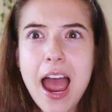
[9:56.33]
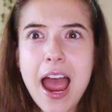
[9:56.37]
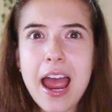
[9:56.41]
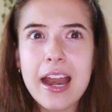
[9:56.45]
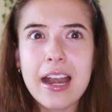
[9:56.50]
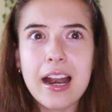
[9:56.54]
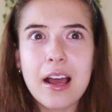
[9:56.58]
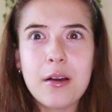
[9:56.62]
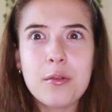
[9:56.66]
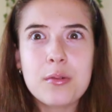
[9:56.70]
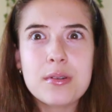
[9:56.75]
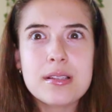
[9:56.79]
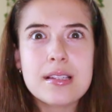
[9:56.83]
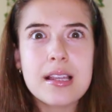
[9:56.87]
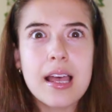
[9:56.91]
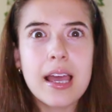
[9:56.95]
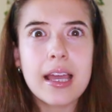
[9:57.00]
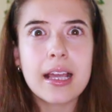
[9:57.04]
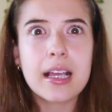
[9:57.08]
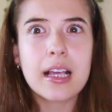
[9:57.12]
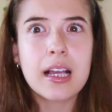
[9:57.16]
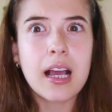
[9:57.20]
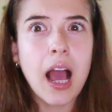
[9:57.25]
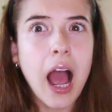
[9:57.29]
And I was
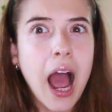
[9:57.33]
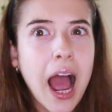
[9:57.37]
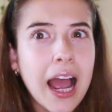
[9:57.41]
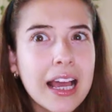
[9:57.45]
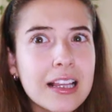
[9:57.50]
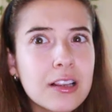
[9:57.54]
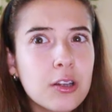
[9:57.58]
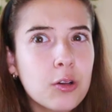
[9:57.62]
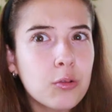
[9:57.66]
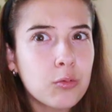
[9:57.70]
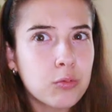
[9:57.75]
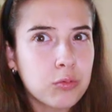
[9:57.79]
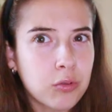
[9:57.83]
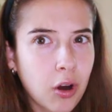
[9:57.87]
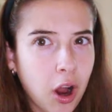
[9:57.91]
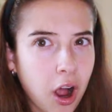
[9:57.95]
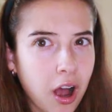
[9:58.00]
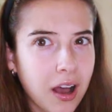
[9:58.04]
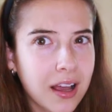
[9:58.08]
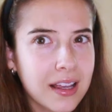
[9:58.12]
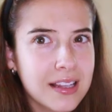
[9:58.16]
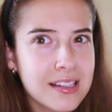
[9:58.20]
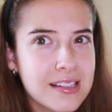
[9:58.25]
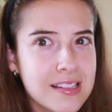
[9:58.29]
like, Kyla
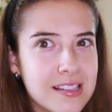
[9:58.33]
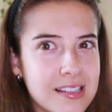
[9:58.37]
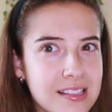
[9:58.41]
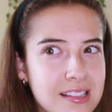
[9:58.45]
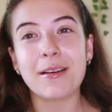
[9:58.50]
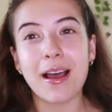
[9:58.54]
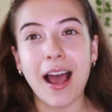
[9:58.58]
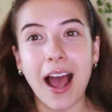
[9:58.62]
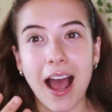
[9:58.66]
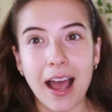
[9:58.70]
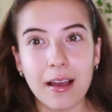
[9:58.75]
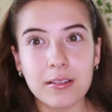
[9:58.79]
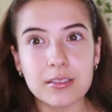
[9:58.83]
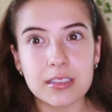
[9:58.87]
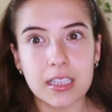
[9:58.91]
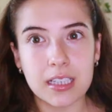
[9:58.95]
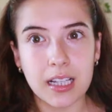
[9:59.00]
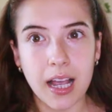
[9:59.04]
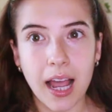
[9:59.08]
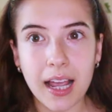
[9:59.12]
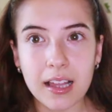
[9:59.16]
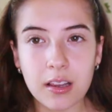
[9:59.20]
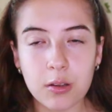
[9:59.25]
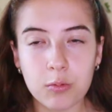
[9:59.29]
Ross? But I was
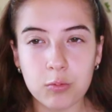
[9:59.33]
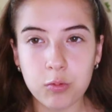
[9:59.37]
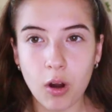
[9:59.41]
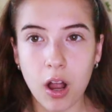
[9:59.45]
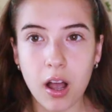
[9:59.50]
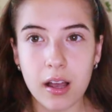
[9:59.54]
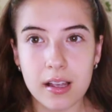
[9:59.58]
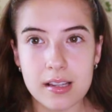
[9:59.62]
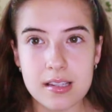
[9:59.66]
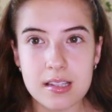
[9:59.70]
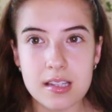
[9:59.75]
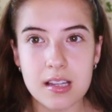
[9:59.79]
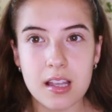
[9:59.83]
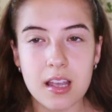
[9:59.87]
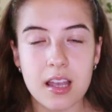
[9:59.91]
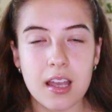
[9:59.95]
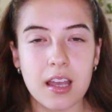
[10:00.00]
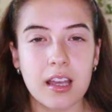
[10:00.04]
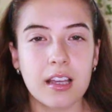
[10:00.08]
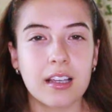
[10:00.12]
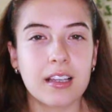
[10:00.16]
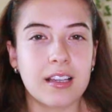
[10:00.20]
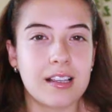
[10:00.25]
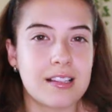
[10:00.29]
like, Kyla Ross?
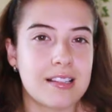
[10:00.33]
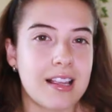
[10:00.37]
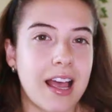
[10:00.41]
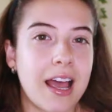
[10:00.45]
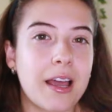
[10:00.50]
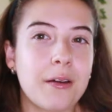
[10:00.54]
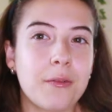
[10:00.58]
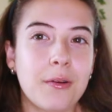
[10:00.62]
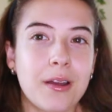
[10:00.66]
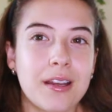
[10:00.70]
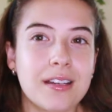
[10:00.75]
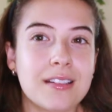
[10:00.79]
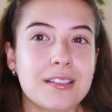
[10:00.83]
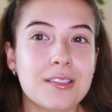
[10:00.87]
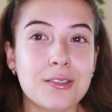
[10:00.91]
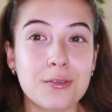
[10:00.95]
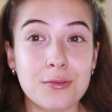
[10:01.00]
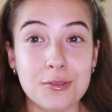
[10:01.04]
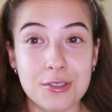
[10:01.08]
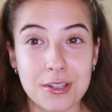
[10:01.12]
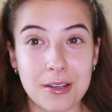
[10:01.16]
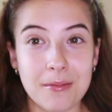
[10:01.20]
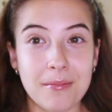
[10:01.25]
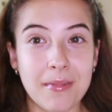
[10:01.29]
Because I went
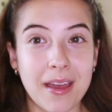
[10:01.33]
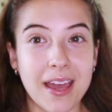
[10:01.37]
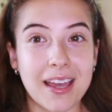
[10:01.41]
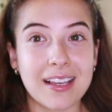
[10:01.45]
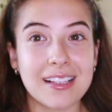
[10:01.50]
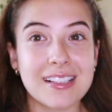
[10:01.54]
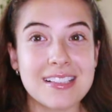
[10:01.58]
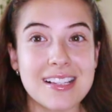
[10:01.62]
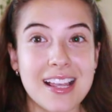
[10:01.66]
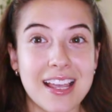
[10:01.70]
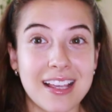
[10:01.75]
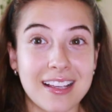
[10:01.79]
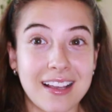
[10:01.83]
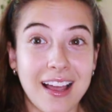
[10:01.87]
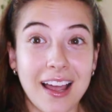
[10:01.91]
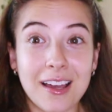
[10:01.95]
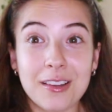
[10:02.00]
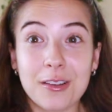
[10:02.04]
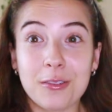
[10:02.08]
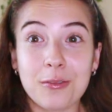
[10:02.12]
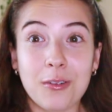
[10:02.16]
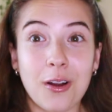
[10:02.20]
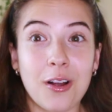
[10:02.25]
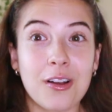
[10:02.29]
to Gym Max, and
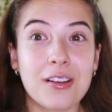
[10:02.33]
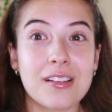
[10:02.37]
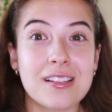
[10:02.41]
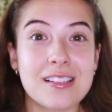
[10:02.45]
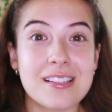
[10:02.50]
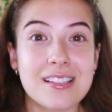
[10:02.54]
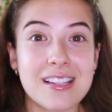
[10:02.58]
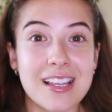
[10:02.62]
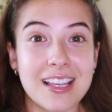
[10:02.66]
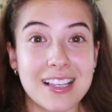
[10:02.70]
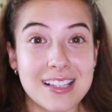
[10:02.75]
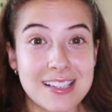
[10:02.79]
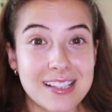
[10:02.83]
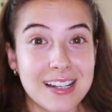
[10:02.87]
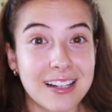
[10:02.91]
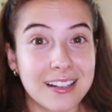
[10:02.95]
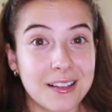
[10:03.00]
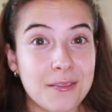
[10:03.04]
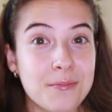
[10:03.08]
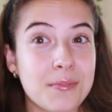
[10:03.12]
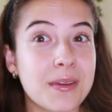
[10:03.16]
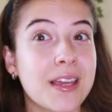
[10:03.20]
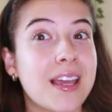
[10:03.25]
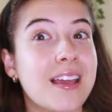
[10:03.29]
Kyla Ross is an
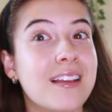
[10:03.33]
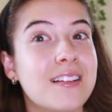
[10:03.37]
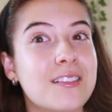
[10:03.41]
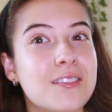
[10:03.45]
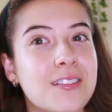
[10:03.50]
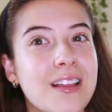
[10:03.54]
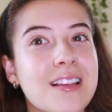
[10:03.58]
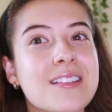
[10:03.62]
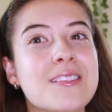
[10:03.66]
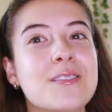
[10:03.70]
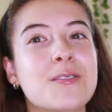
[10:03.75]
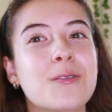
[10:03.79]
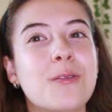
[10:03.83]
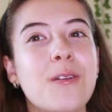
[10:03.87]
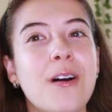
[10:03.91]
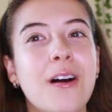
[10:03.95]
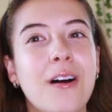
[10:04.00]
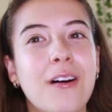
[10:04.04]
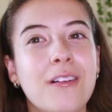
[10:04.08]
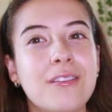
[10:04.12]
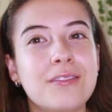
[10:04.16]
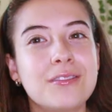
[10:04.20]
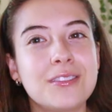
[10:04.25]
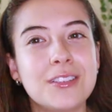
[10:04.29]
Olympian,
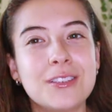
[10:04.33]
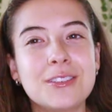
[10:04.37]
2012.